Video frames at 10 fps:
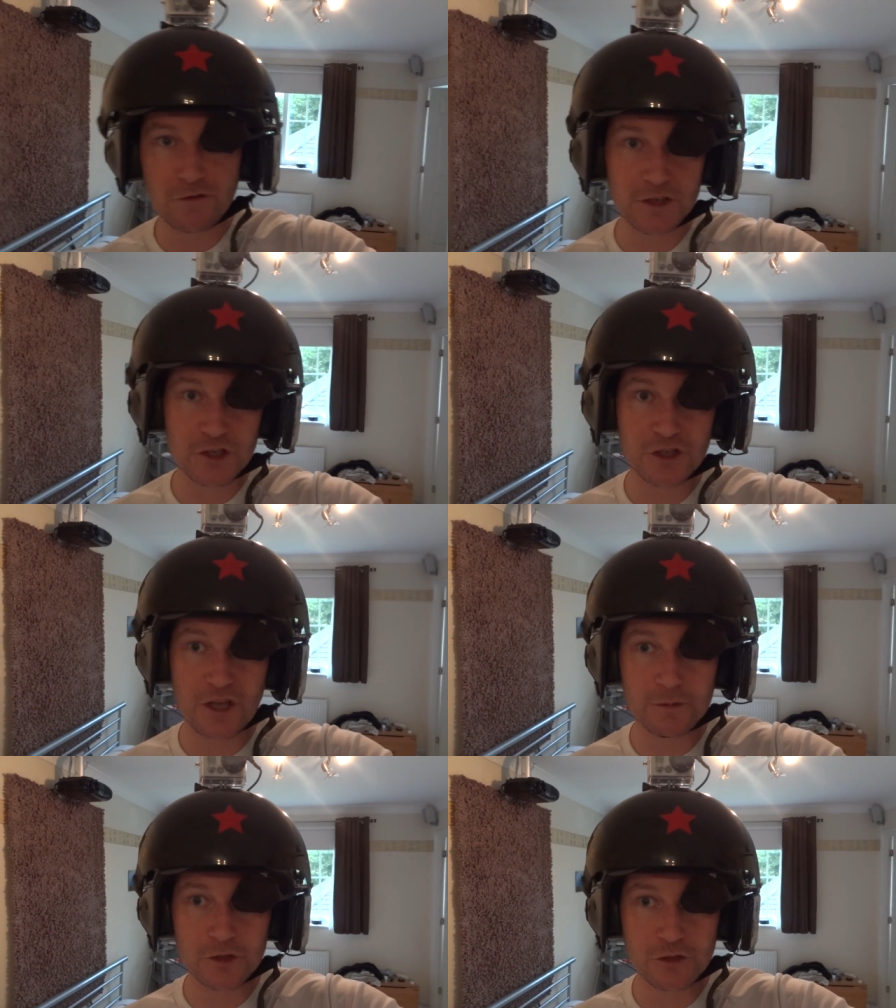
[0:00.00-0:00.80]
if I just
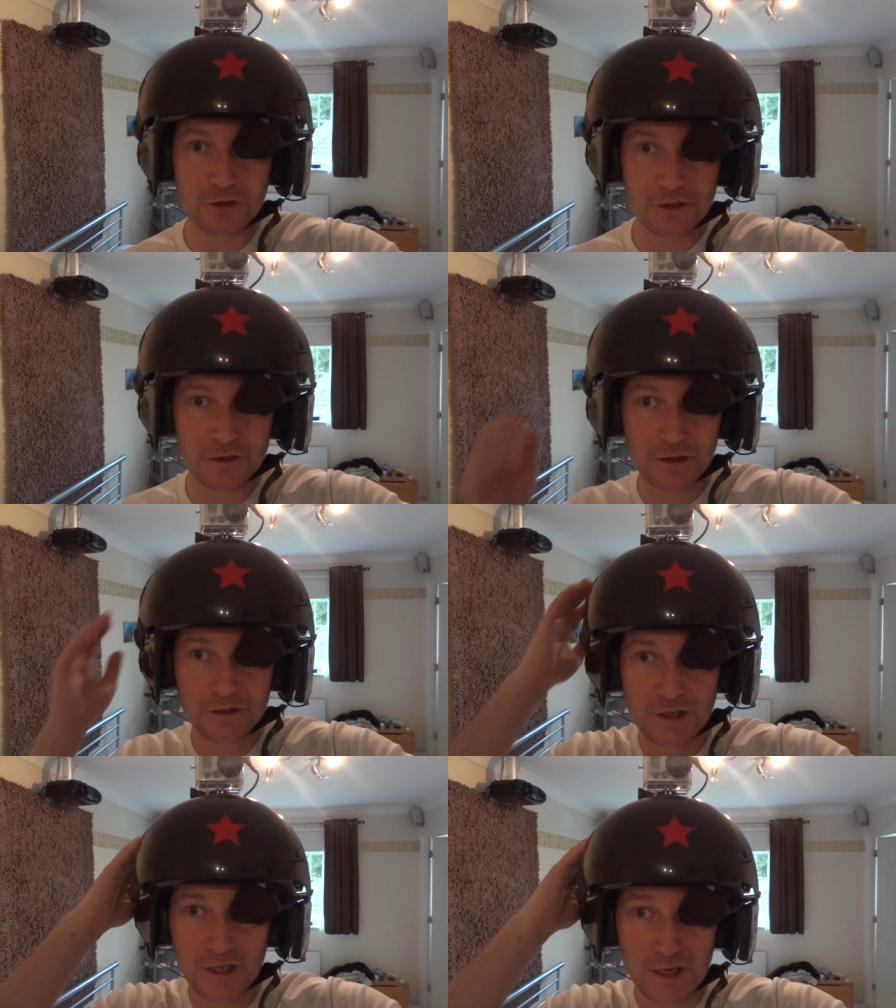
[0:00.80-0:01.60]
demonstrate
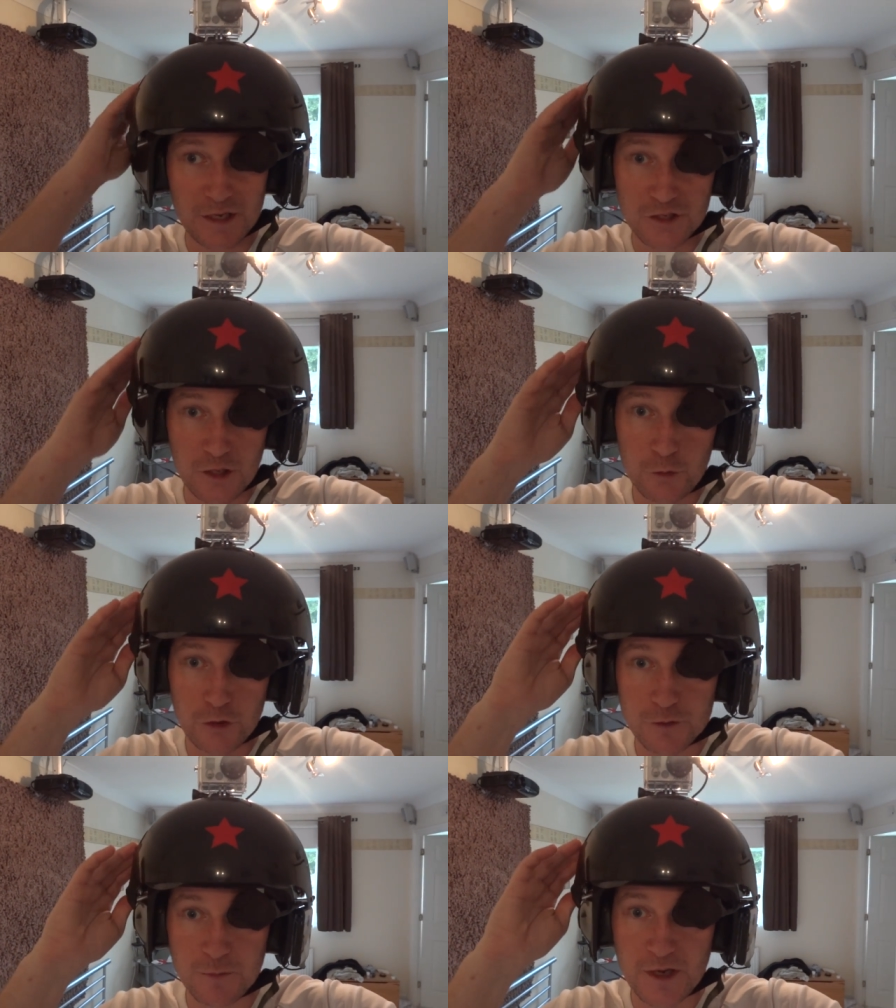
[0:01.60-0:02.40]
that uh, I can still
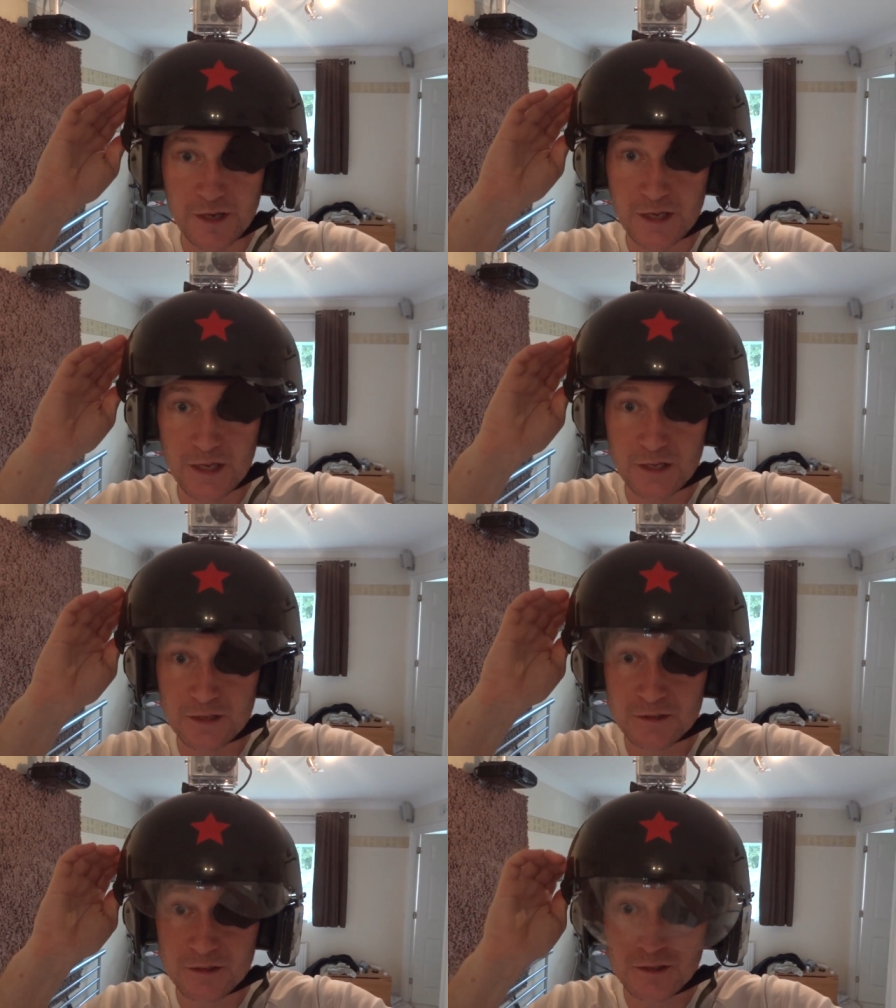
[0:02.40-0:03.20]
use my uh,
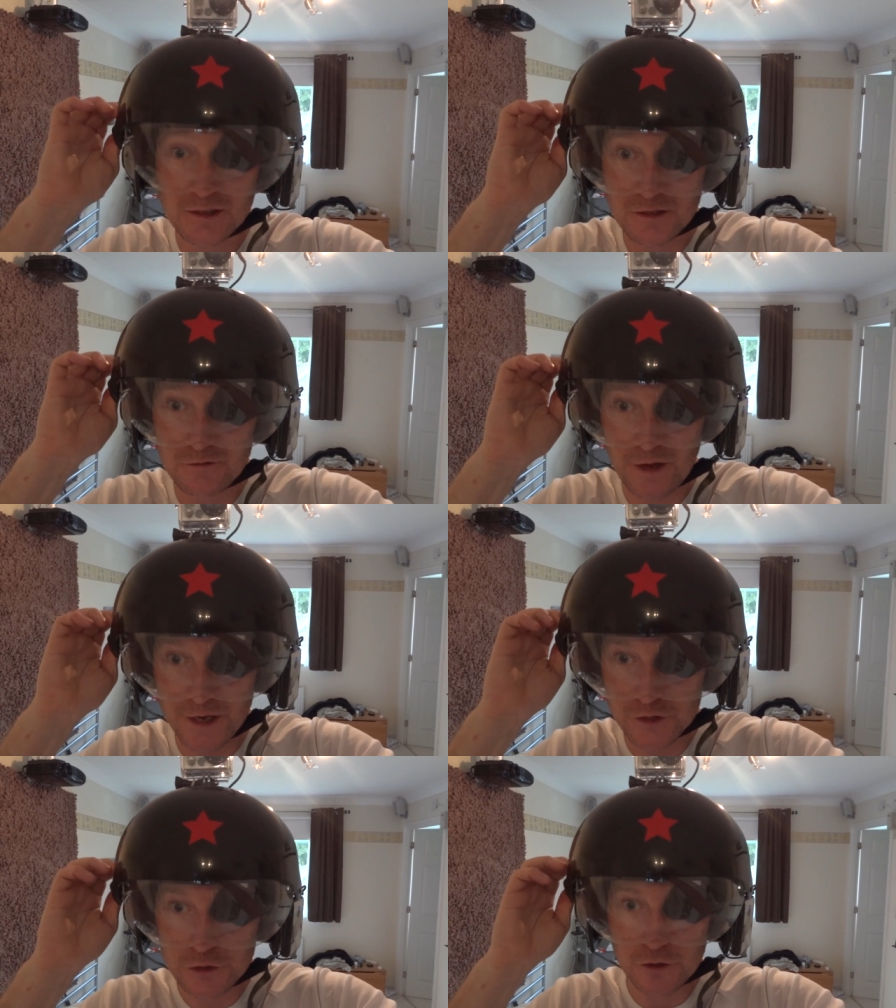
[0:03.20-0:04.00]

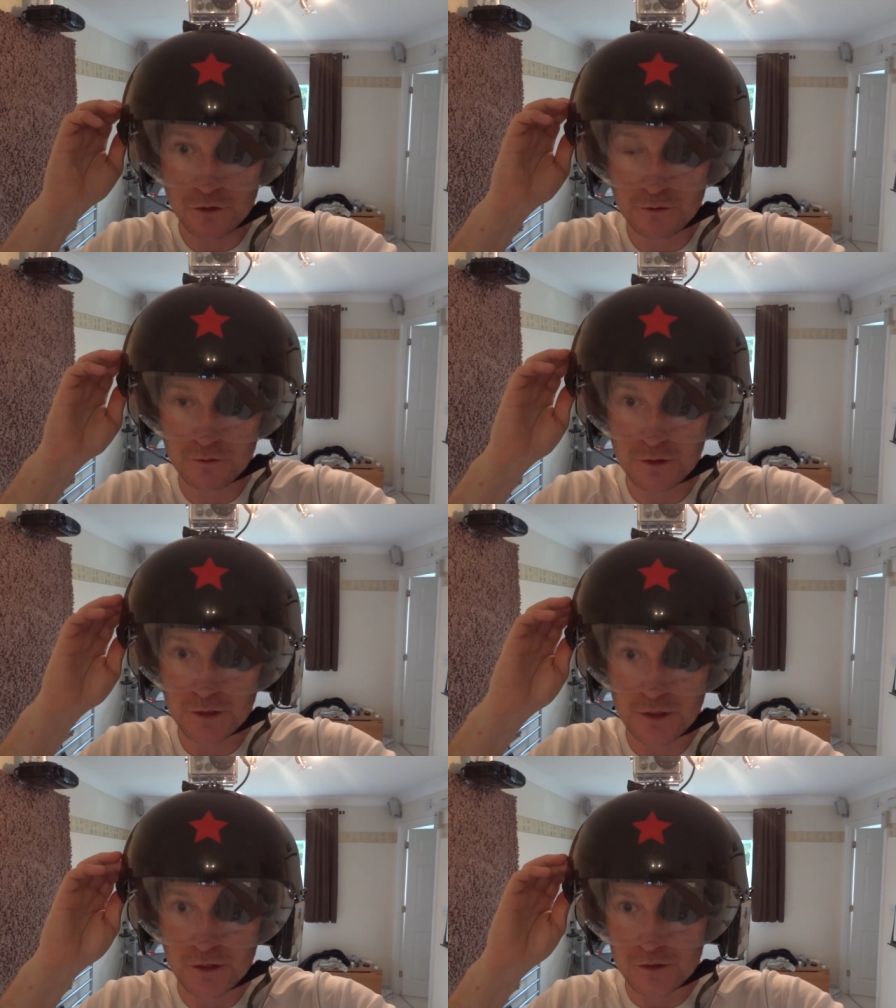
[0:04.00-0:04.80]
visors
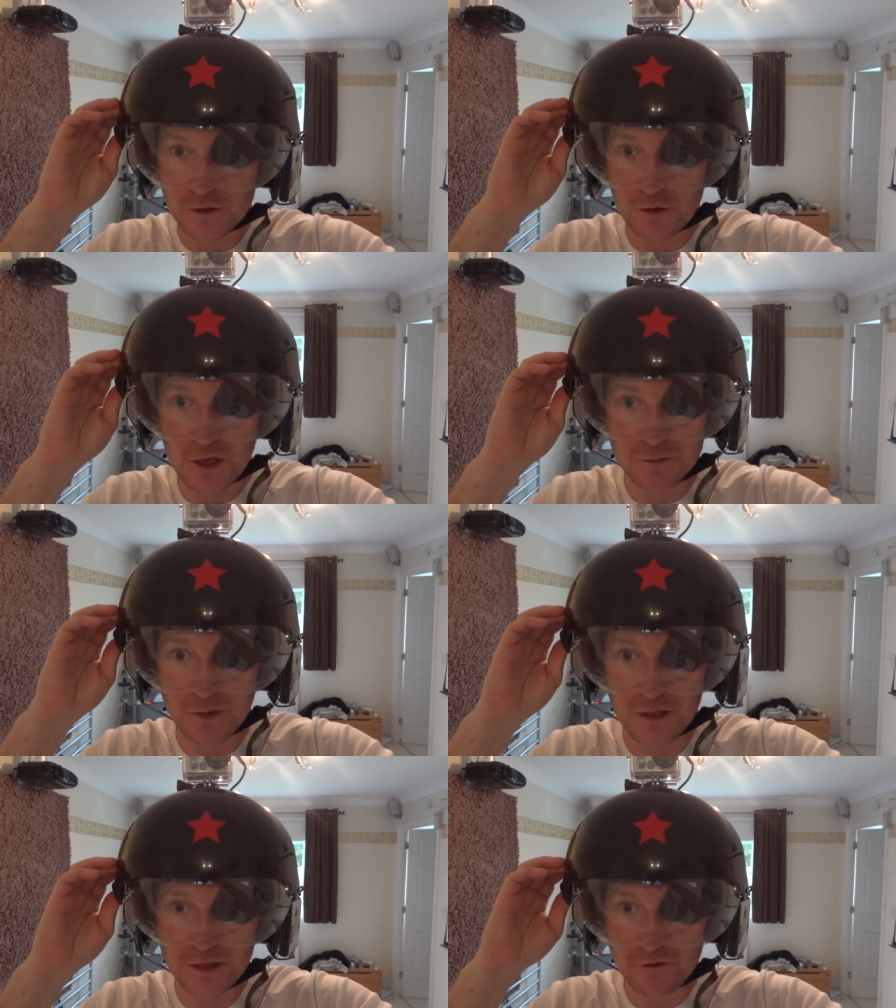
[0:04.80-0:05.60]
so that's
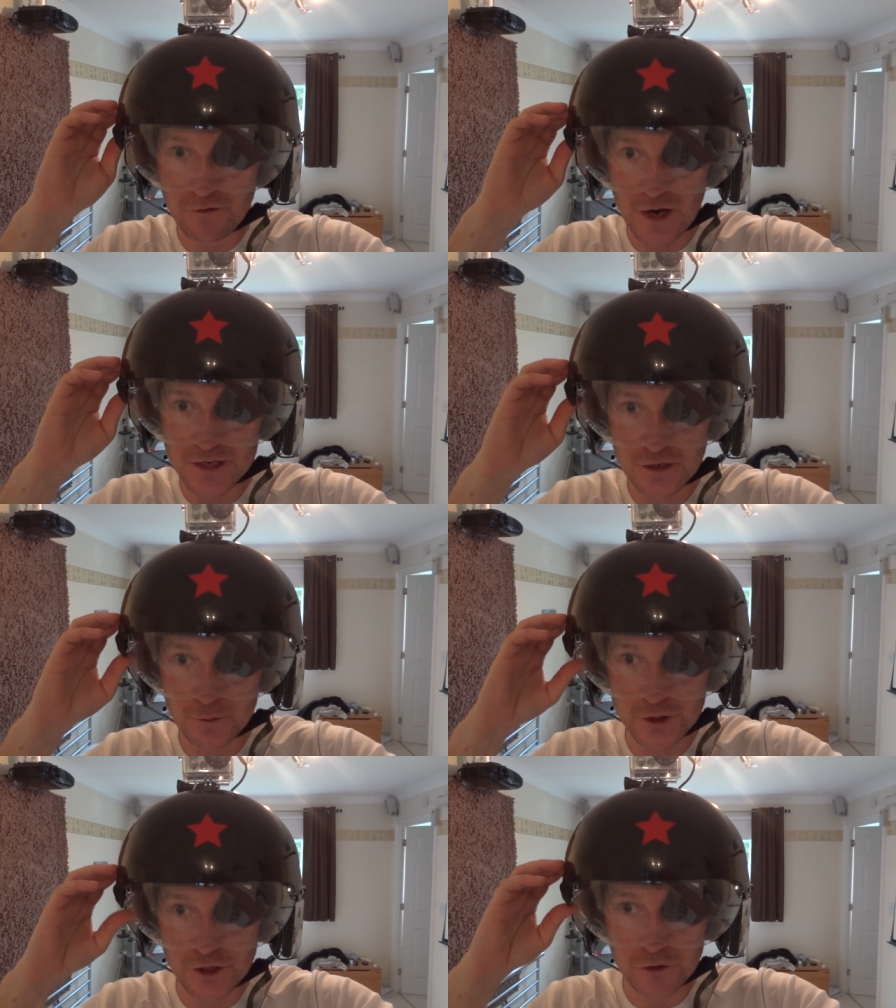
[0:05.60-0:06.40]
my clear visor,
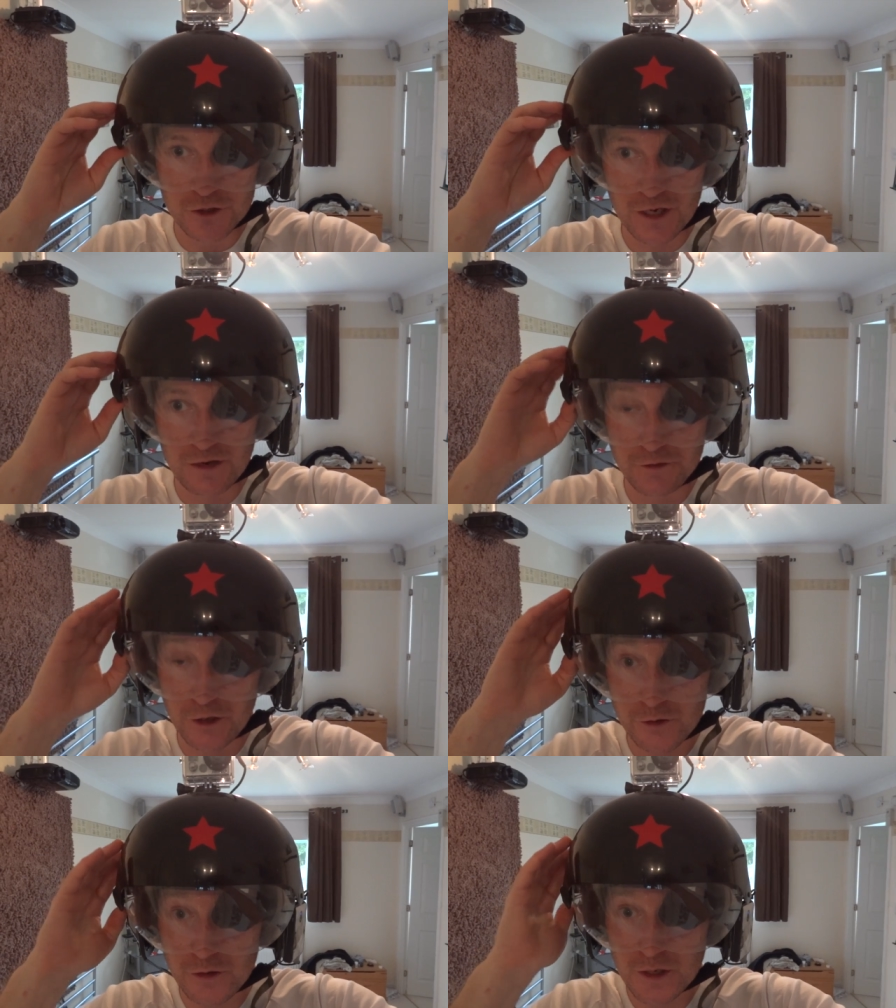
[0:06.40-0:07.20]
which I usually have
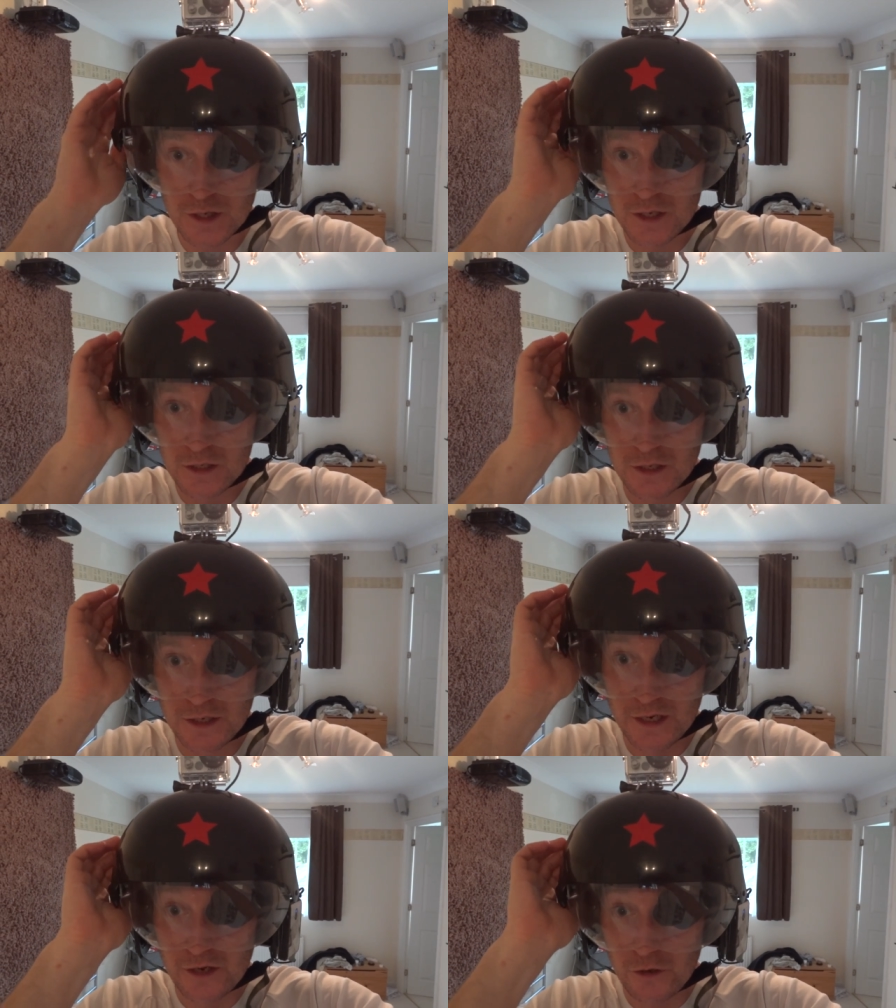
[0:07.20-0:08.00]
down.
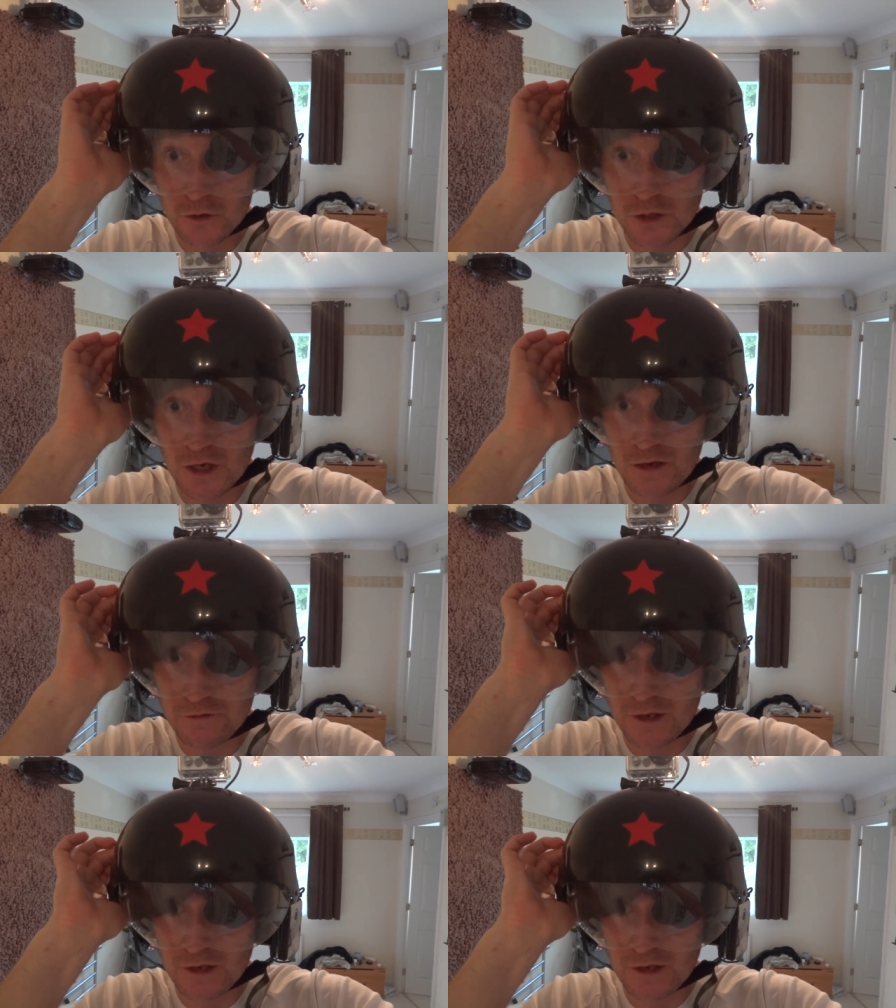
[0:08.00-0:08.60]
And then I also have